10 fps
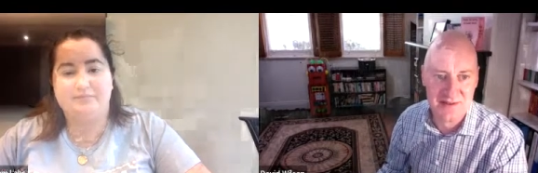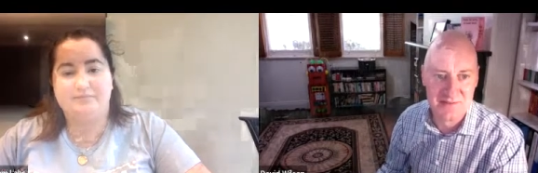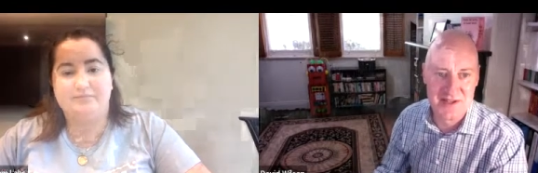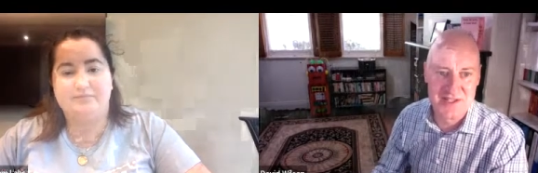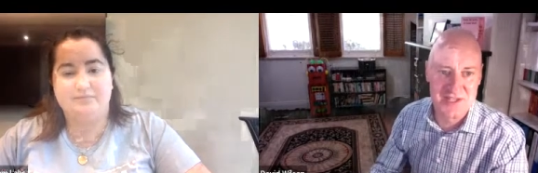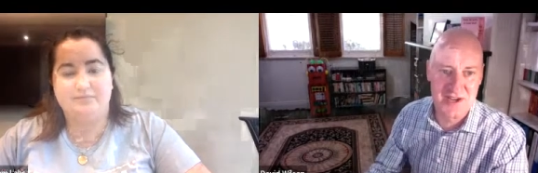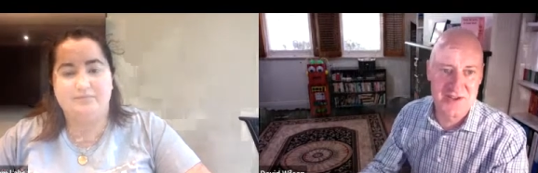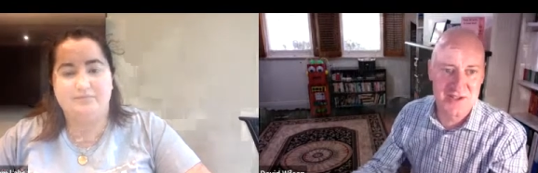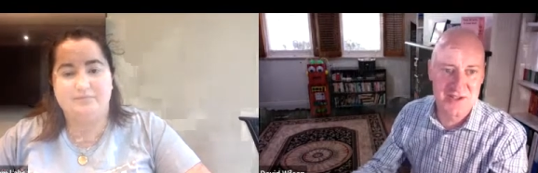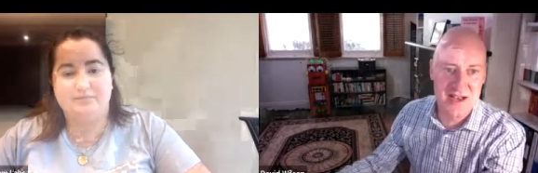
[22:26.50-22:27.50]
Speaker 1: But it just
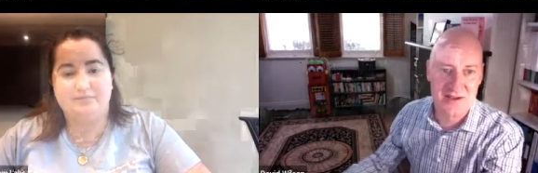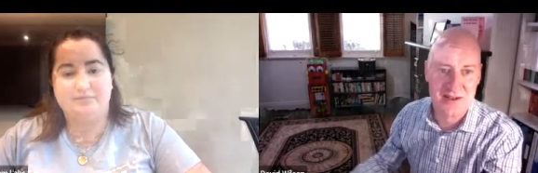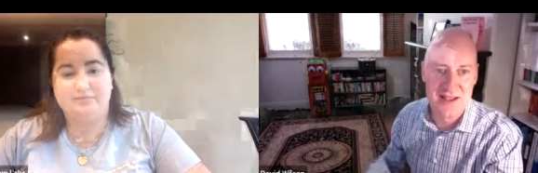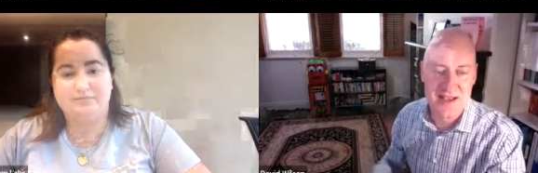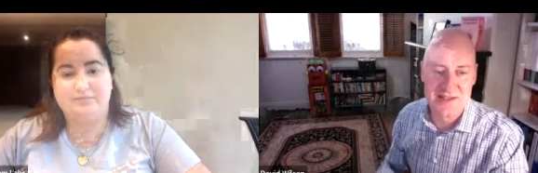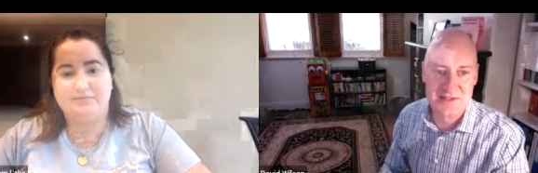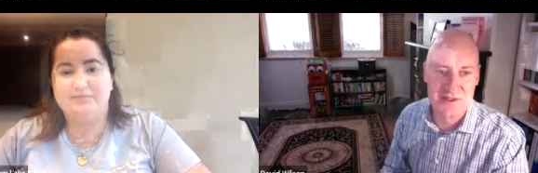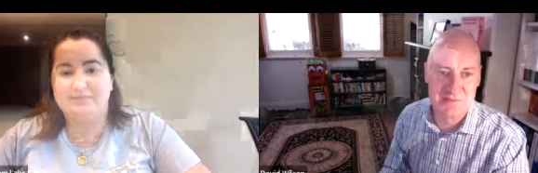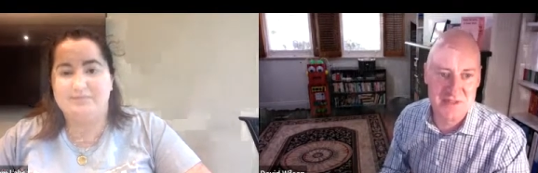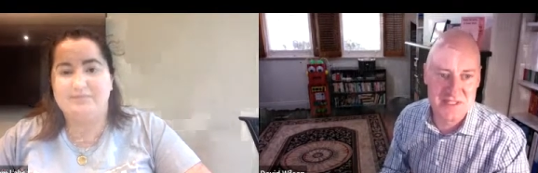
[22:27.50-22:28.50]
shows you how, as
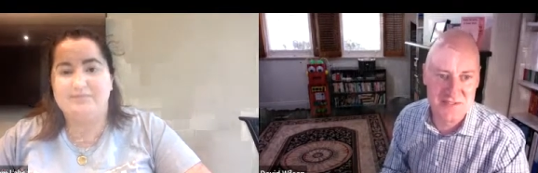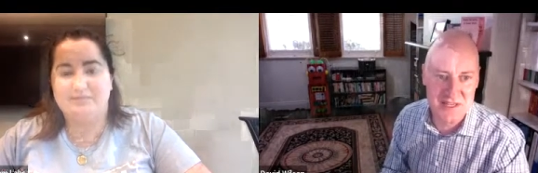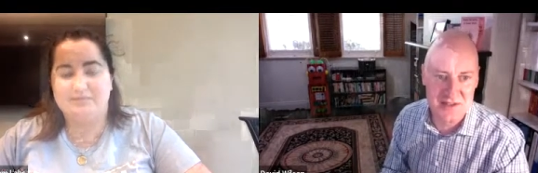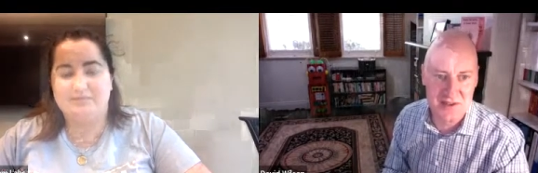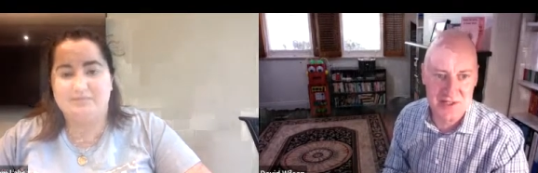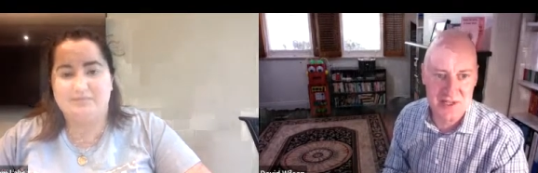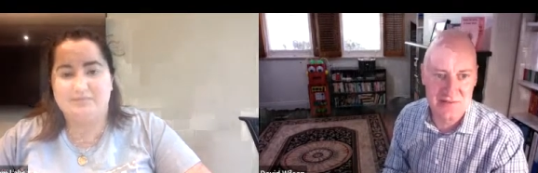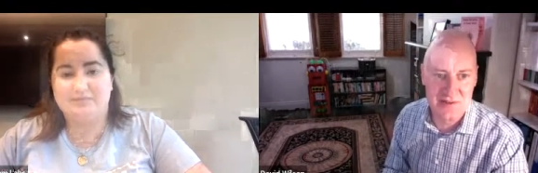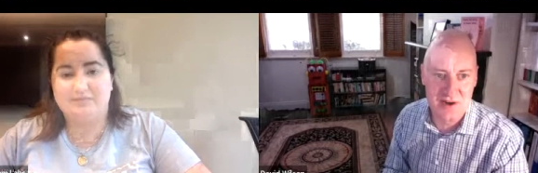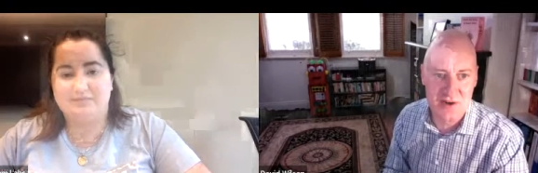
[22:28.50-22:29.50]
new bits of technology
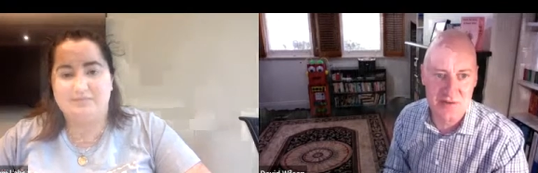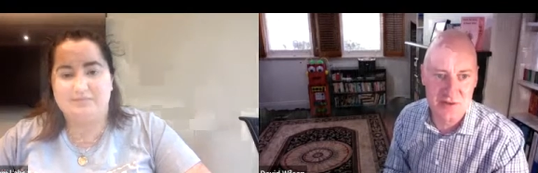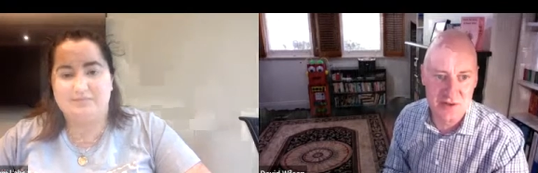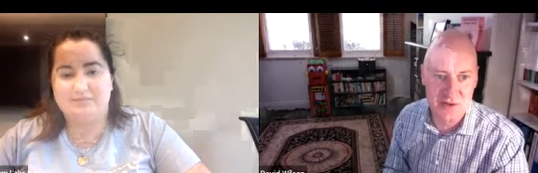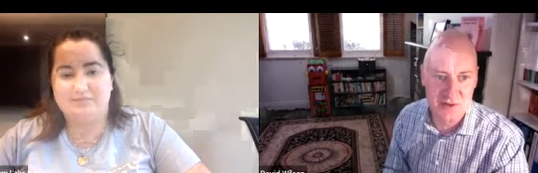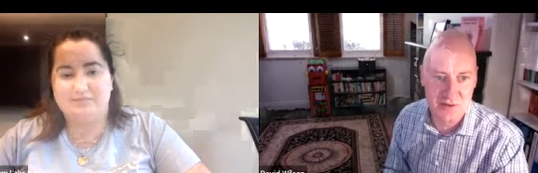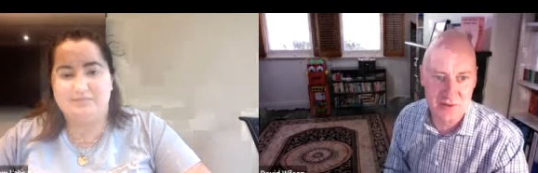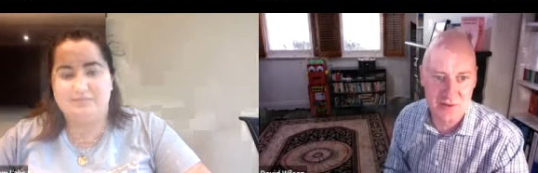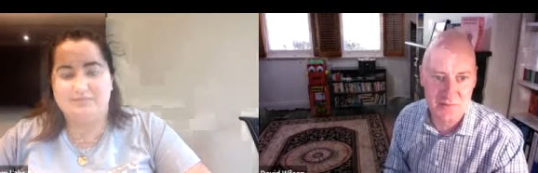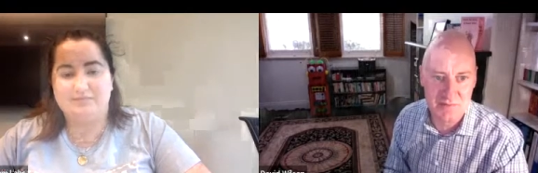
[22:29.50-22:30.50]
evolve or new
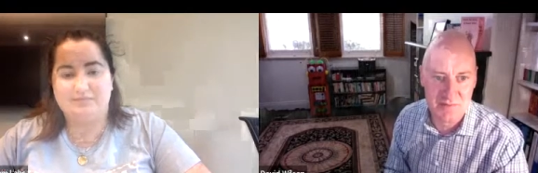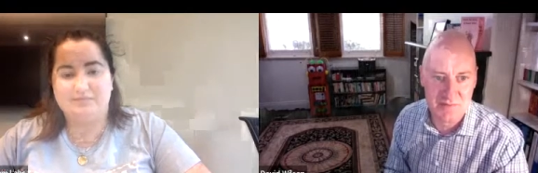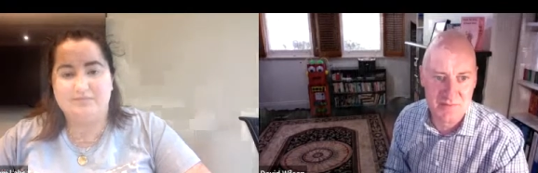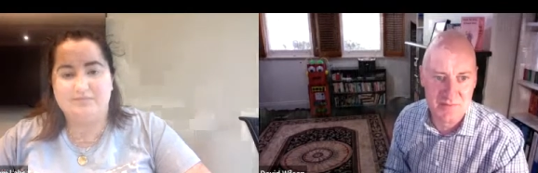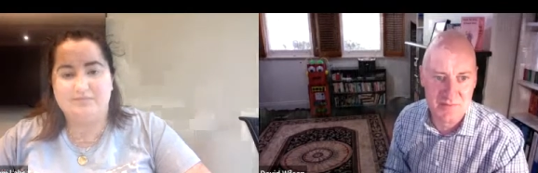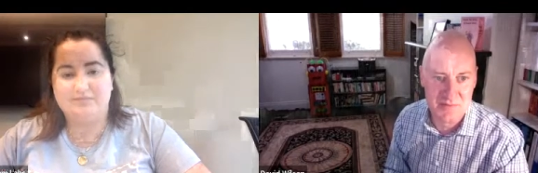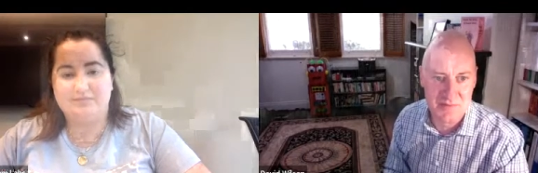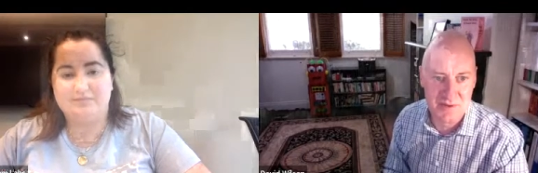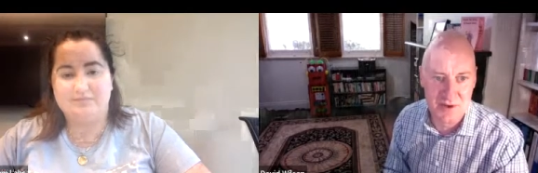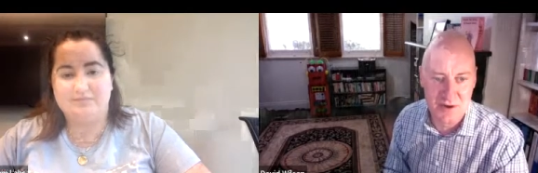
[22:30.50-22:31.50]
new
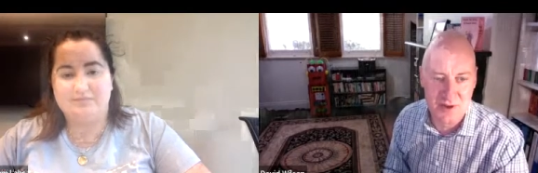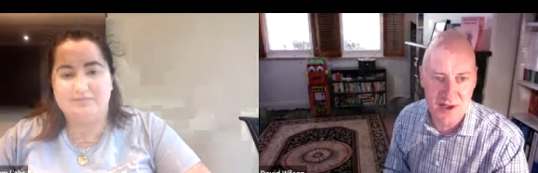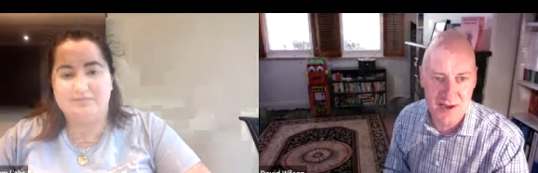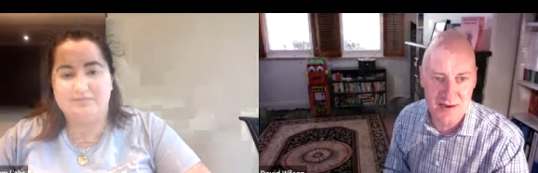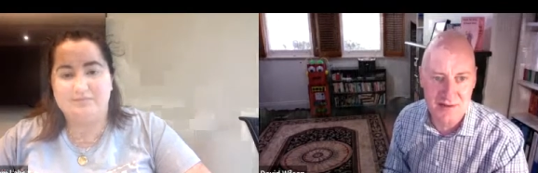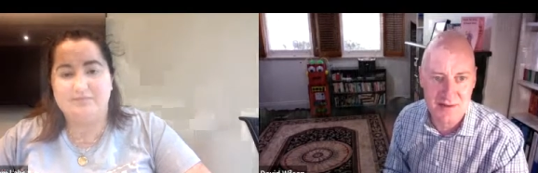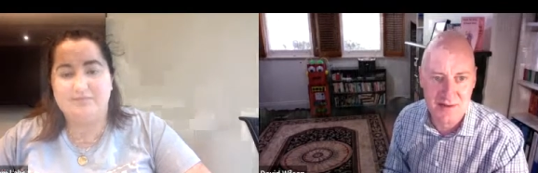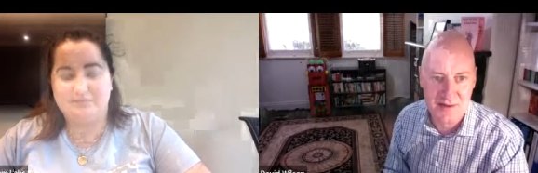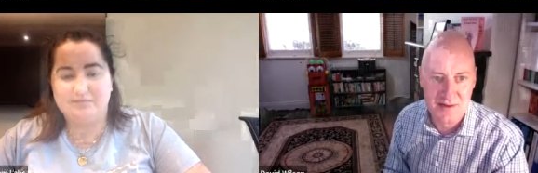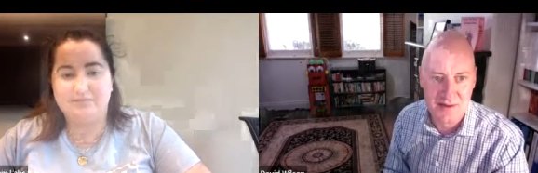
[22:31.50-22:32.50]
online
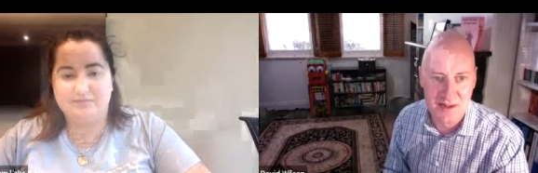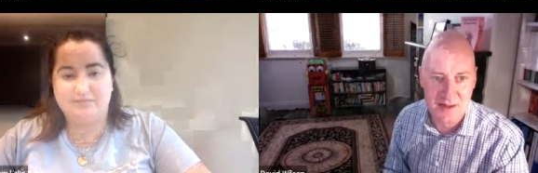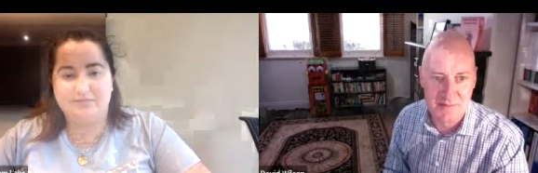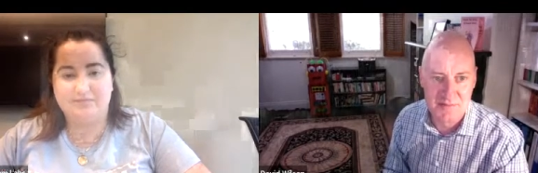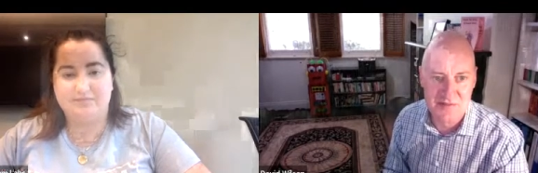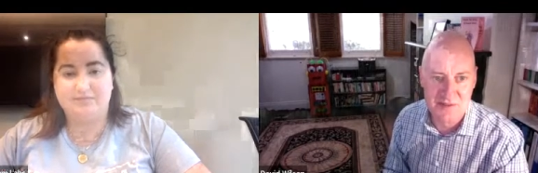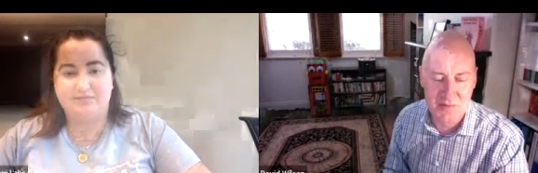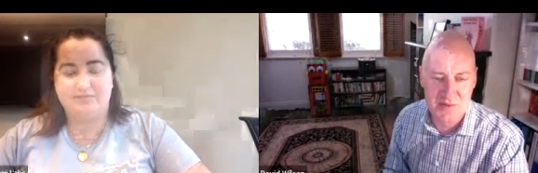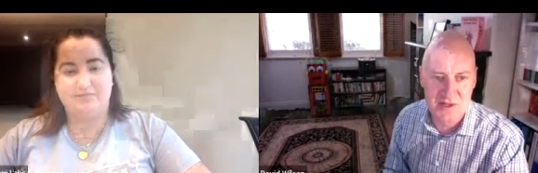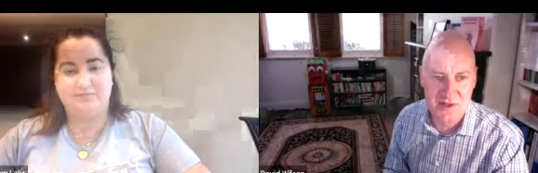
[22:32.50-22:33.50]
um,
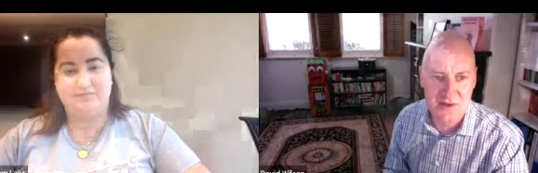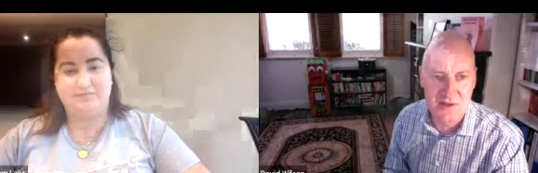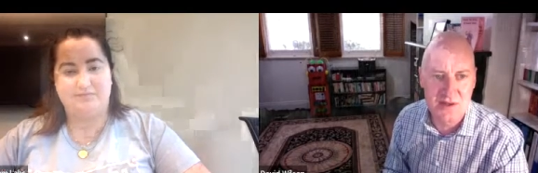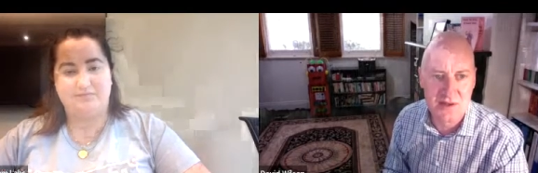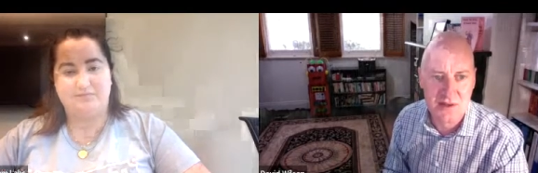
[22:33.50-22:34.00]
developments occur,